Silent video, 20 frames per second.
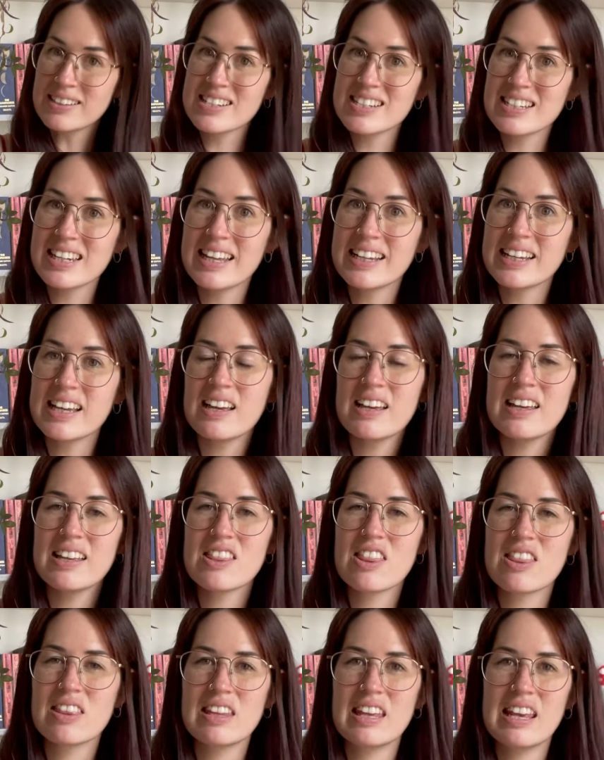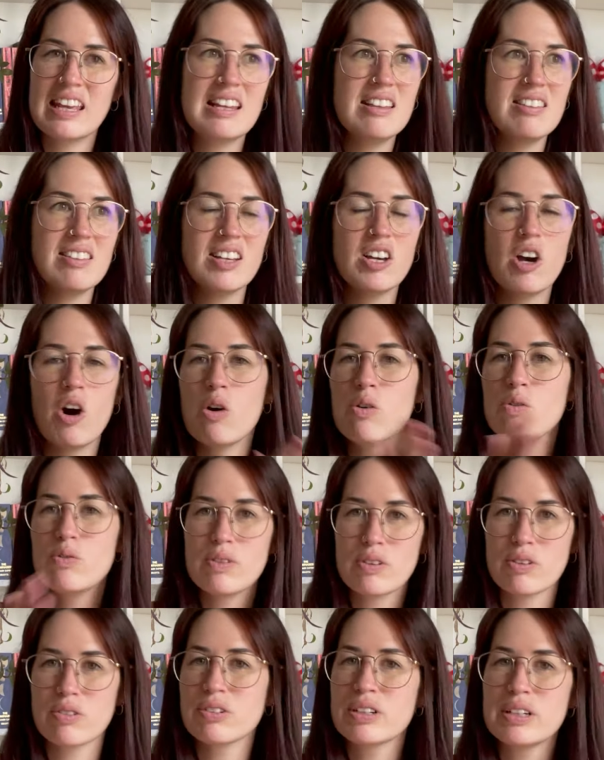Like, anything over
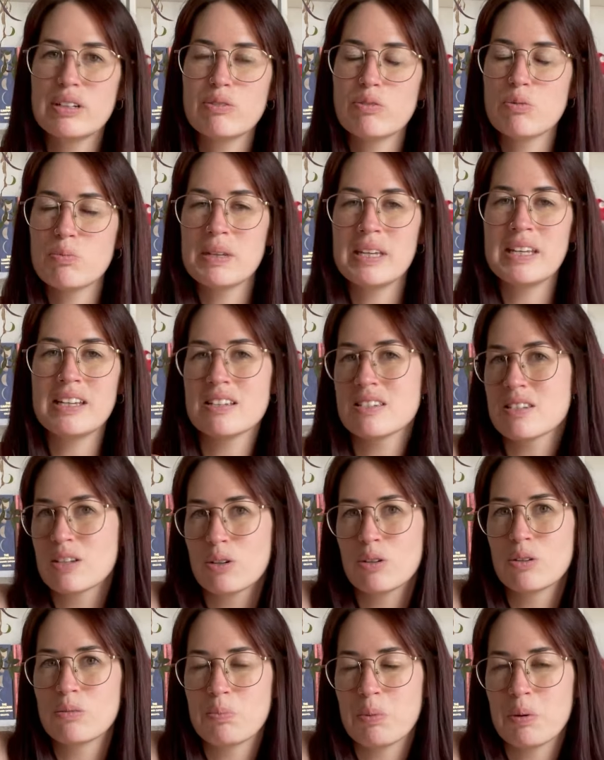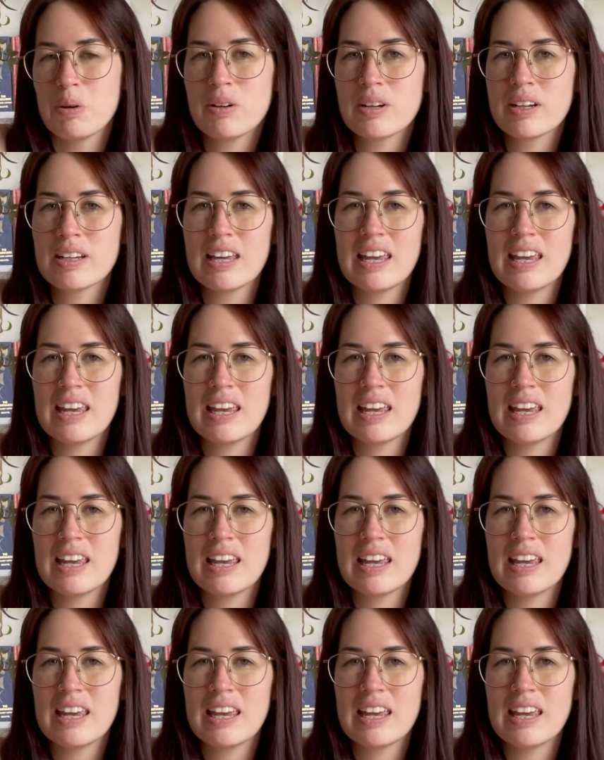3 for me is a good book.